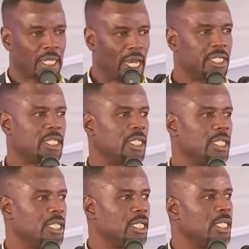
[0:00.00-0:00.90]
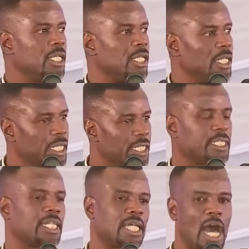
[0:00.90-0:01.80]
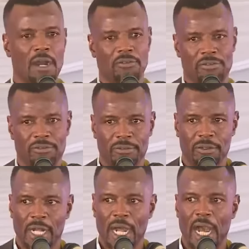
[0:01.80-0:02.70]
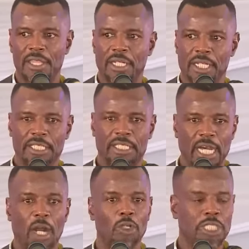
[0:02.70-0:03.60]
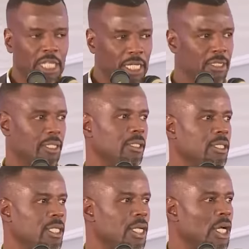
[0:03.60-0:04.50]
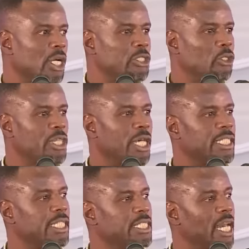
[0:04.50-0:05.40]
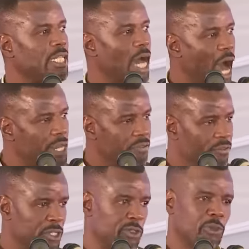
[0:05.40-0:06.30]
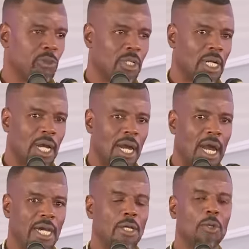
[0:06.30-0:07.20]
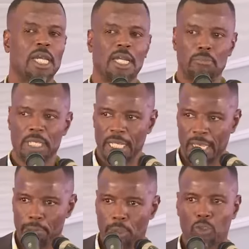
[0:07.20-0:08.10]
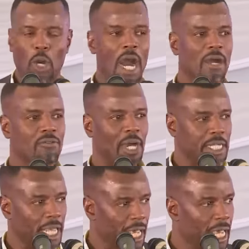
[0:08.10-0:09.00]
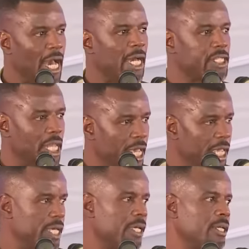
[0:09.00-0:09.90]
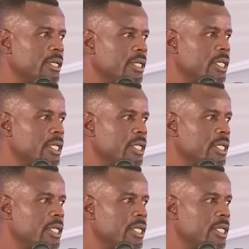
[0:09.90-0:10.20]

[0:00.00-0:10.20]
kindly let us have a 3-star hotel so that it can add value and we can be able to have an A&A